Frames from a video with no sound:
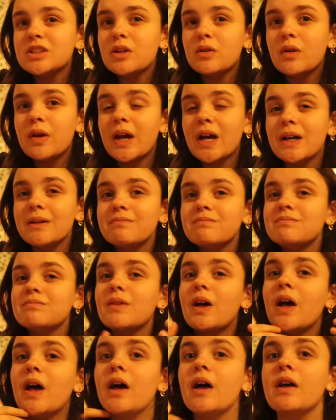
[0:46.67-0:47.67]
So yeah,
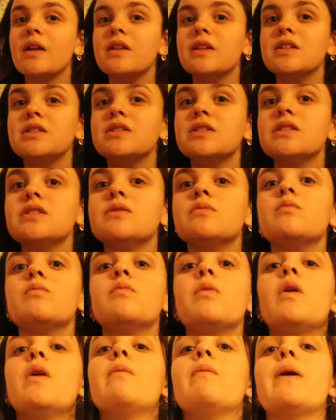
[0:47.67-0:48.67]
uh, this is
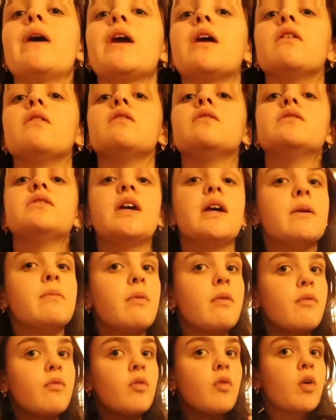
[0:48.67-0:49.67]
what my hair looks like
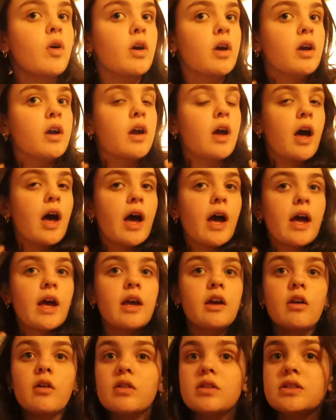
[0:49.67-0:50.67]
before
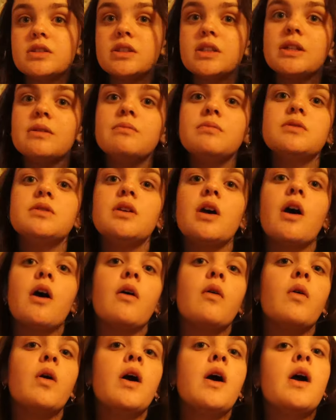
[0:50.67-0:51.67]
I go to sleep,
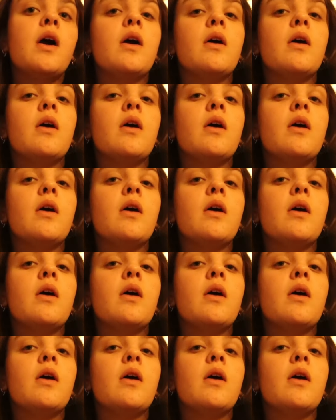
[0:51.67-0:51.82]
so